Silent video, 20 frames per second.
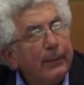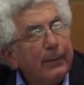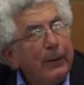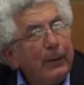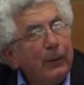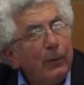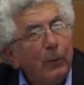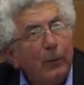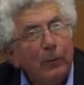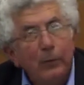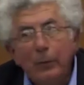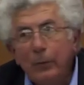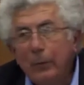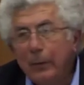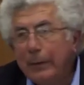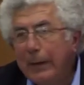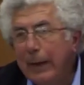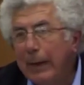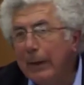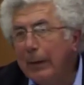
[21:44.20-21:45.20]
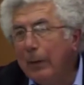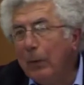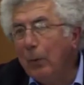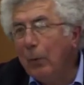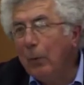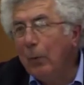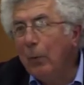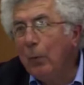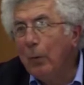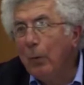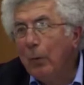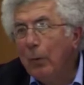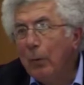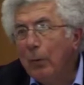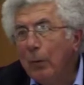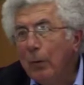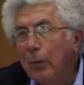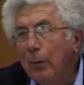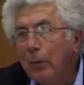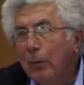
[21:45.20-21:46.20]
in order to tell you
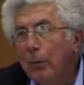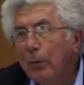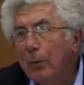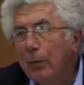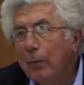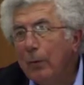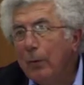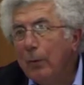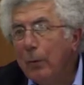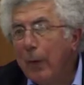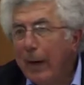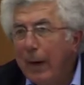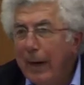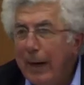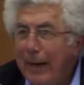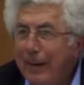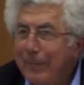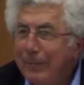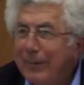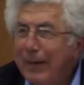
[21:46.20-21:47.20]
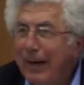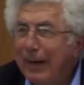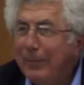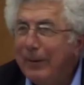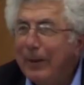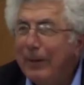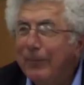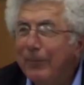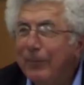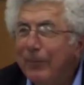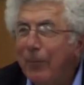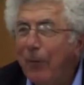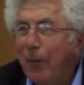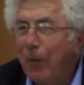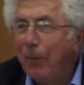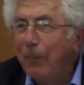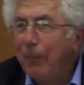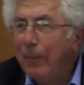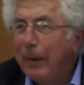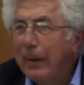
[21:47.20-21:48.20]
where I'm coming
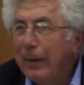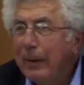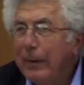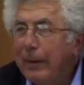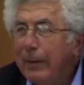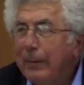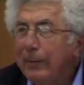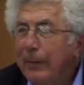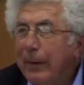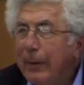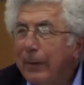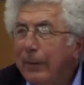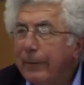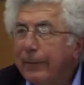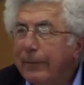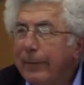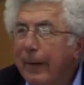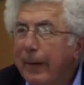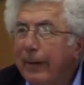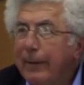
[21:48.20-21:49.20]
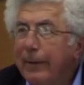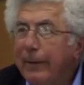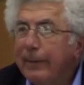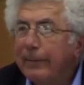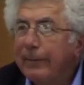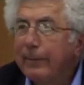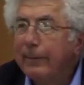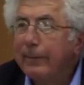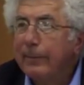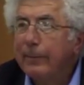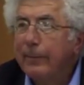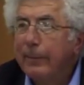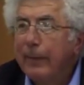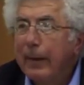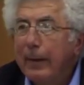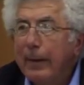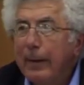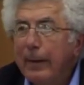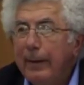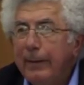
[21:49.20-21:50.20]
from, because Zionism
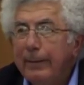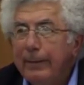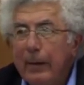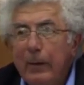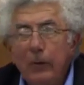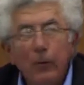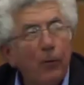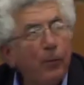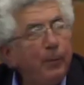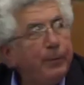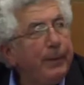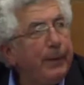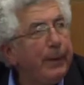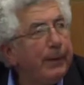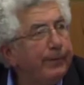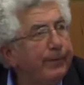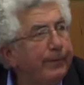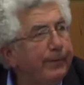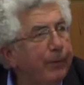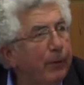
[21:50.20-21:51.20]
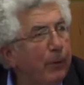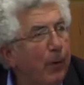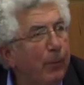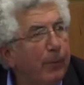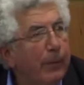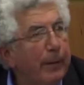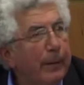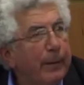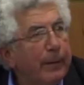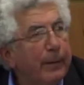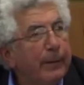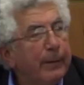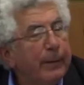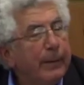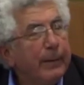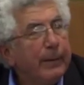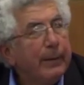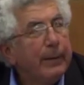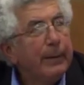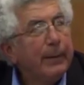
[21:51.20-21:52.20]
is a European phenomenon,
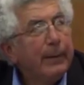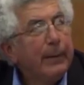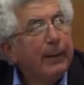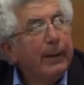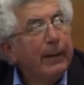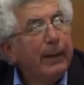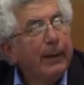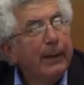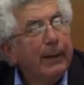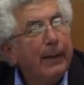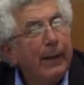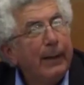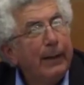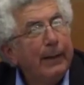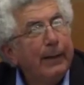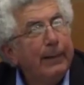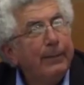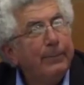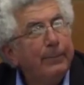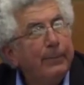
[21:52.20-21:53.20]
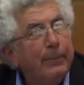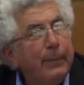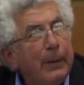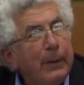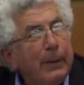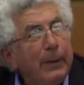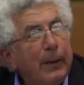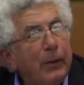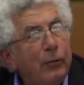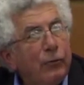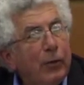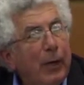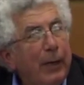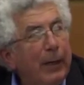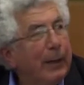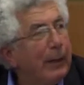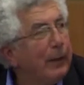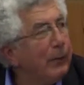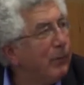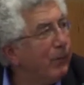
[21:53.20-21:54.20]
and I am a
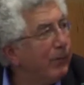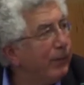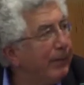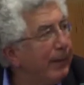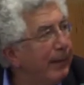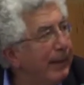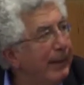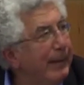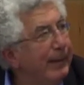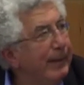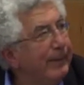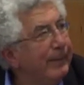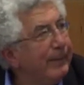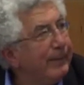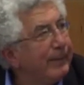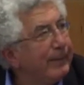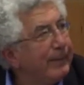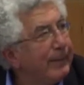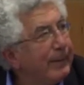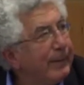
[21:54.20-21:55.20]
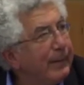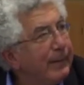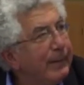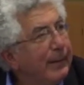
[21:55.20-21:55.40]
child of the East.